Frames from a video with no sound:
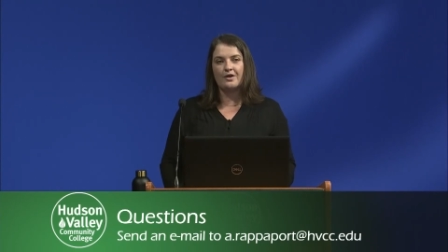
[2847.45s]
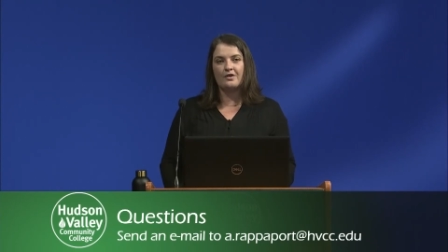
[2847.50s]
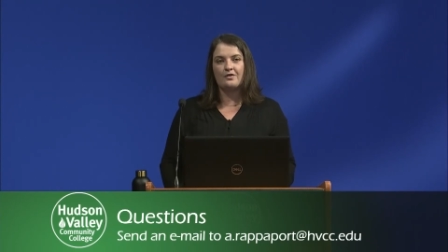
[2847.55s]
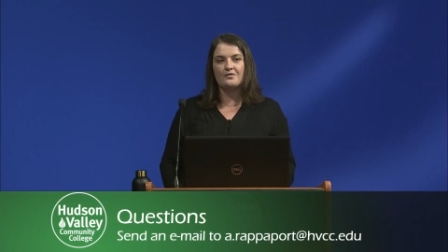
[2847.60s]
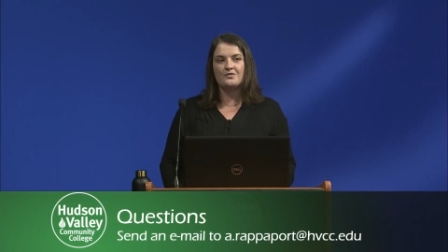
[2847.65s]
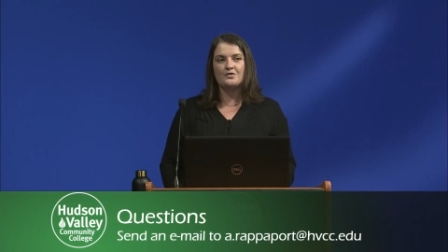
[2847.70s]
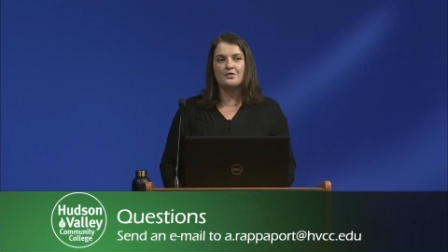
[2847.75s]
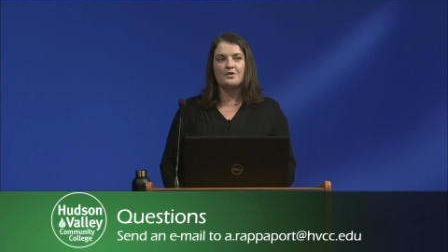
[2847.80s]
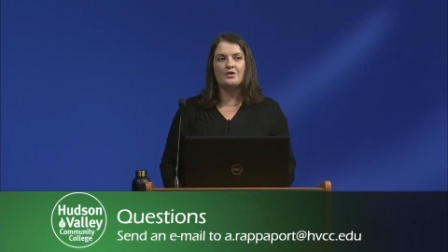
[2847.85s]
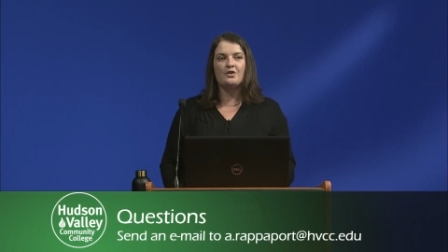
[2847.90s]

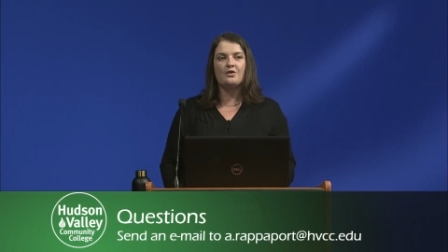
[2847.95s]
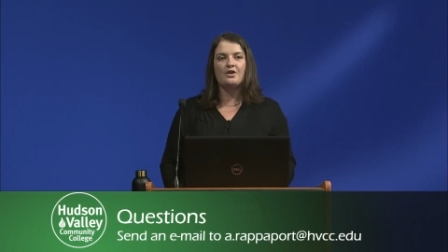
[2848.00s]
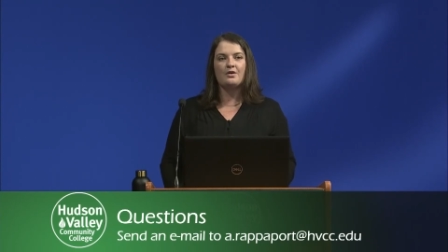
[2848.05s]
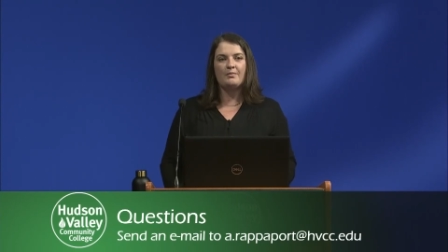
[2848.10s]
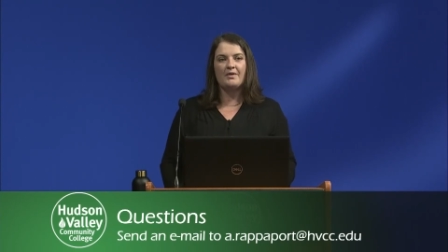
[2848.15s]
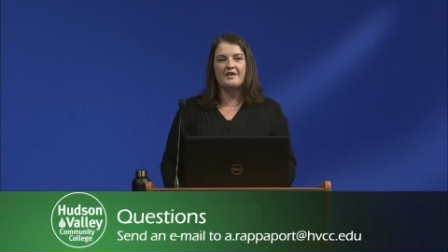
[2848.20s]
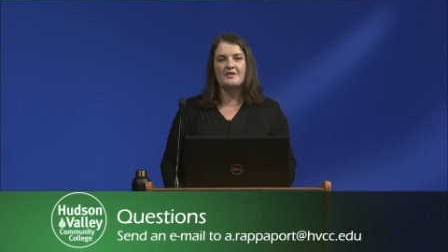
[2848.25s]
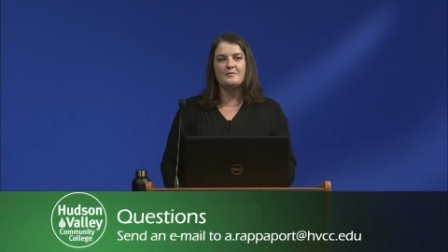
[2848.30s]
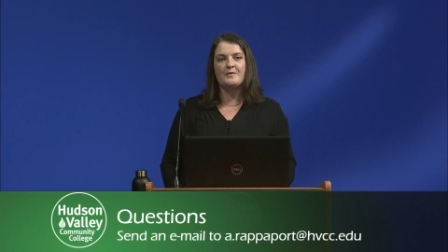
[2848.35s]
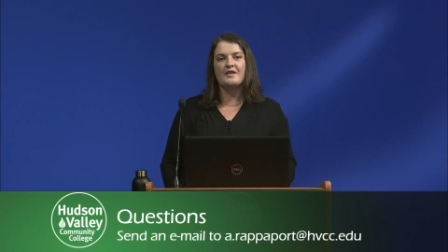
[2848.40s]
of so that you can
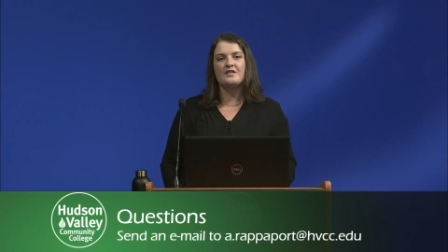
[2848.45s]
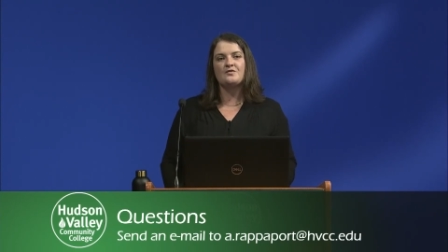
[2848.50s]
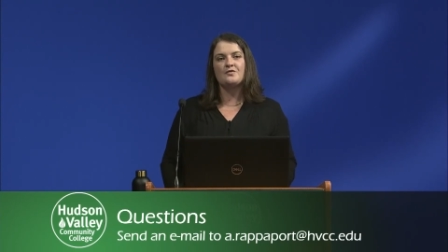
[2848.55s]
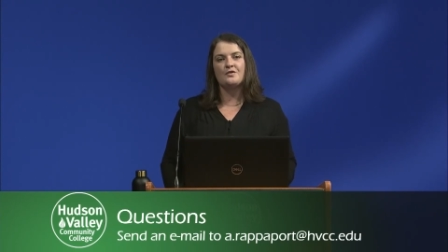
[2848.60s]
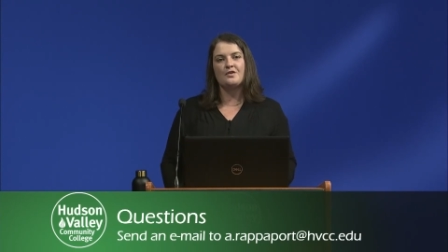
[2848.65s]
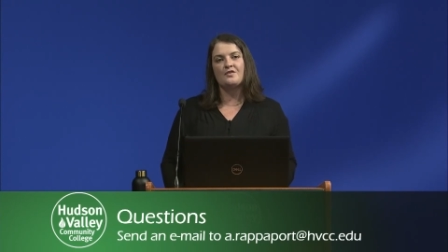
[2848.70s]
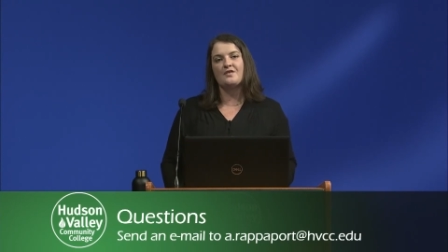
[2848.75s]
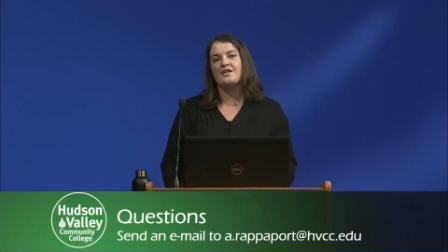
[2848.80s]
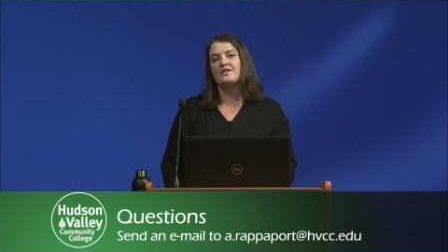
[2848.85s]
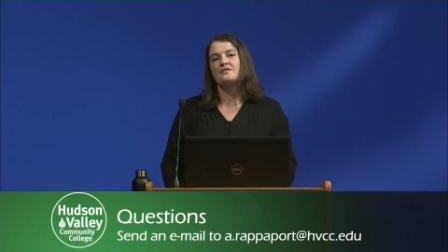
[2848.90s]
make space for
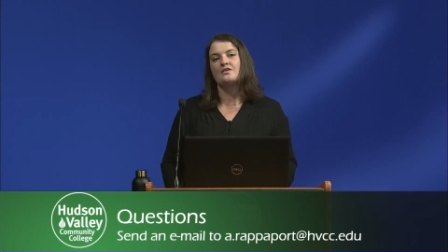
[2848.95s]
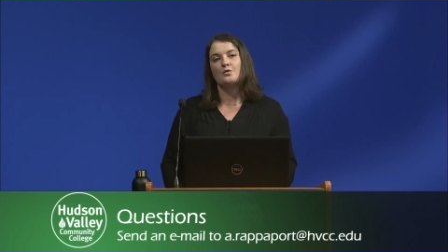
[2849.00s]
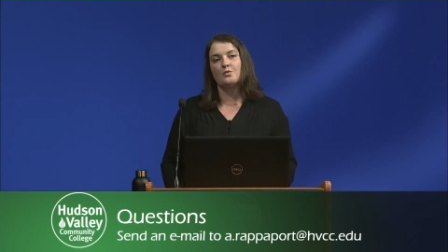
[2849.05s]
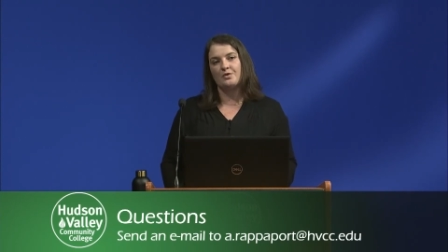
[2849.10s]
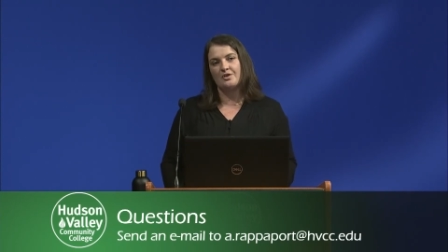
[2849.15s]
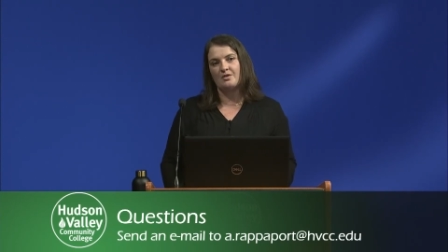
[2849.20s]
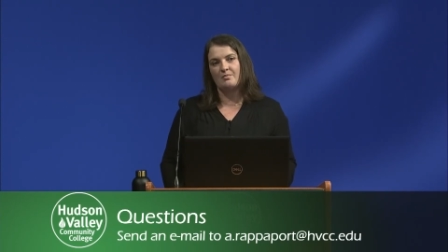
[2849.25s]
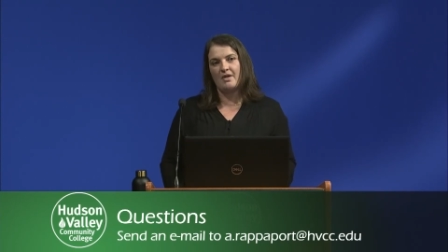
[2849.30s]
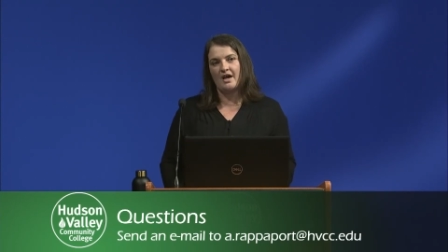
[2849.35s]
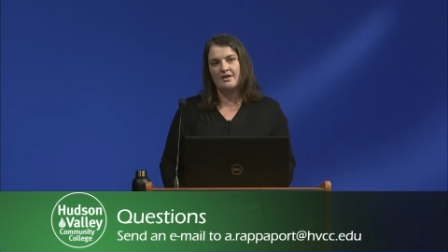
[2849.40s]
the things that
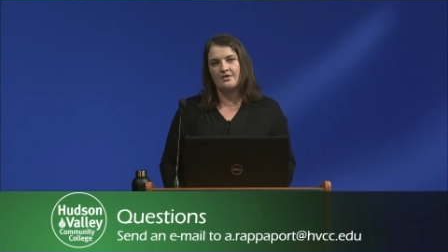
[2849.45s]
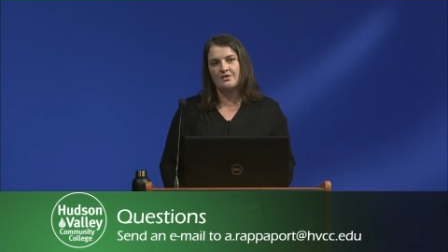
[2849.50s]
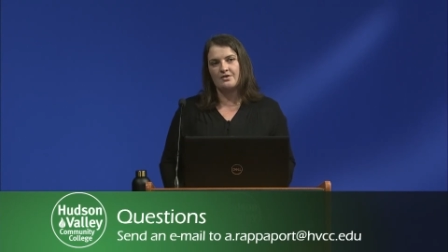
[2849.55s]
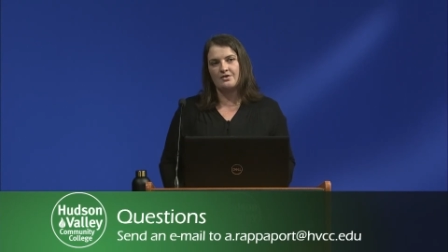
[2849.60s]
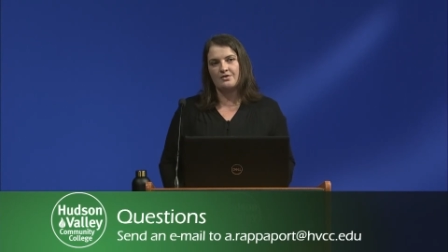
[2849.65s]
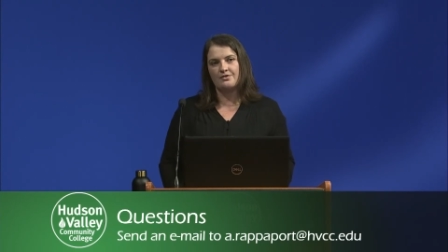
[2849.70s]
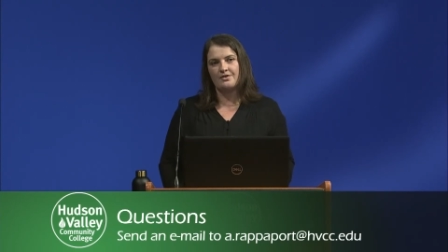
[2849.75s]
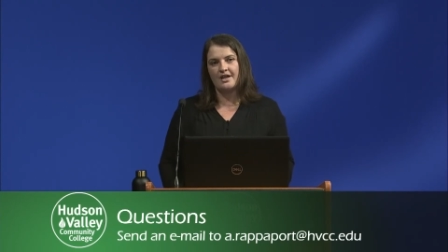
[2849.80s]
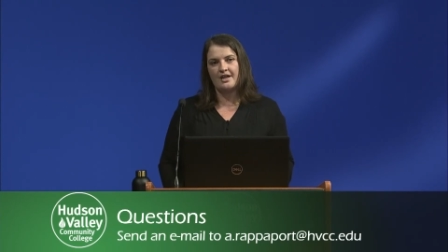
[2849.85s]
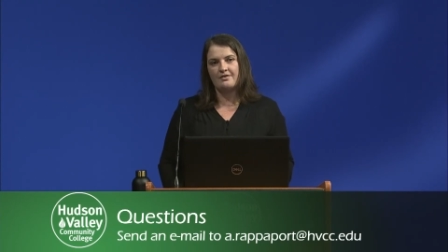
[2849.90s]
really matter in
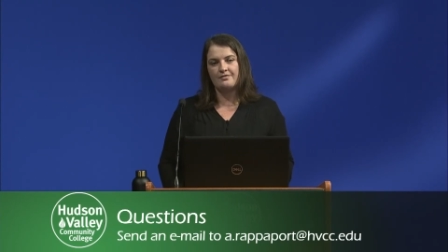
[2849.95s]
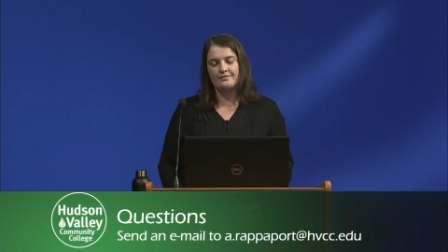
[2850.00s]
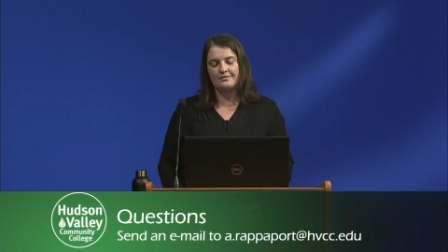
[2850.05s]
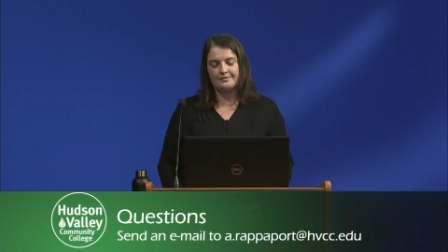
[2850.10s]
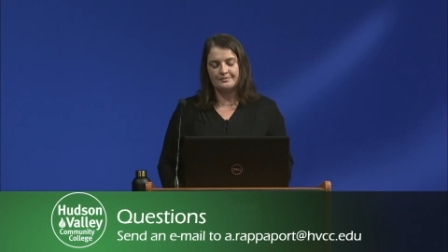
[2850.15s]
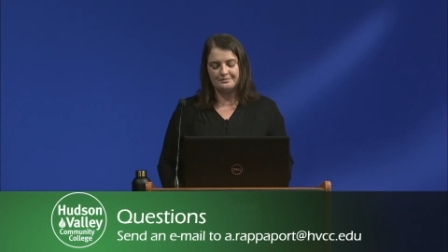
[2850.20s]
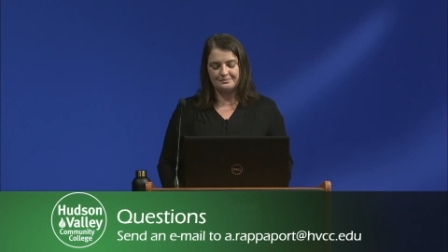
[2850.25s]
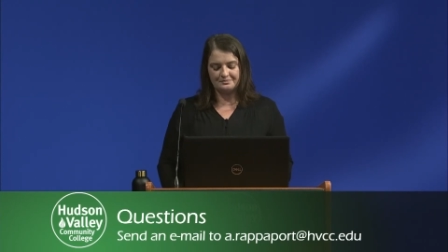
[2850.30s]
your life.